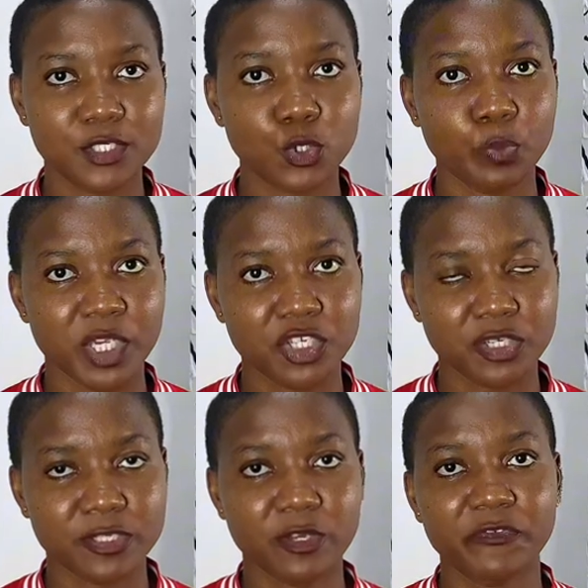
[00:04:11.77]
these two
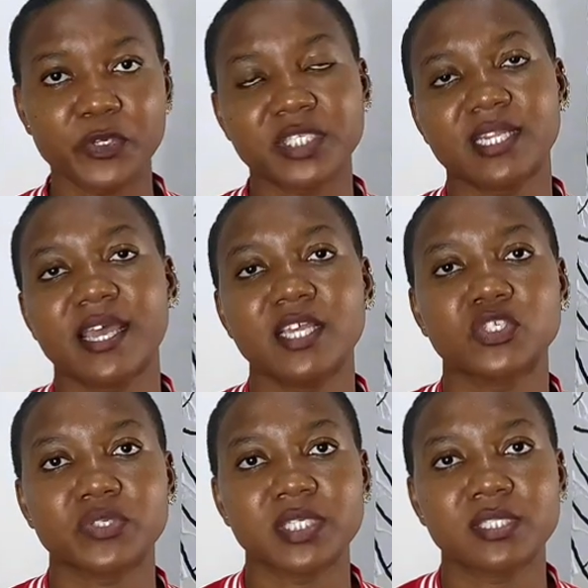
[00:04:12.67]
pictures of Christina
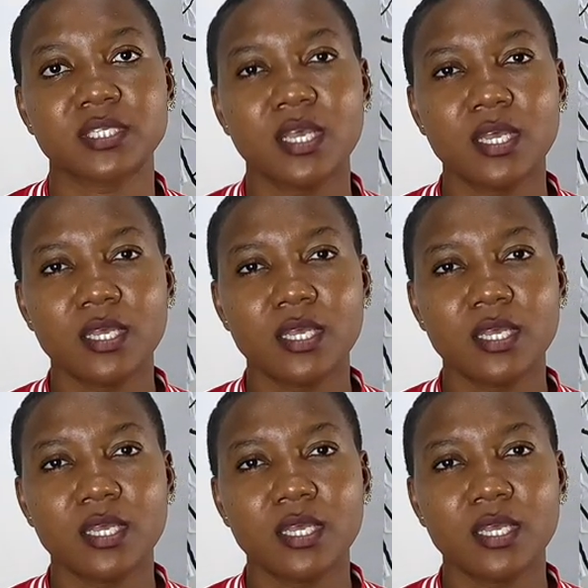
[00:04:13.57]
Hendricks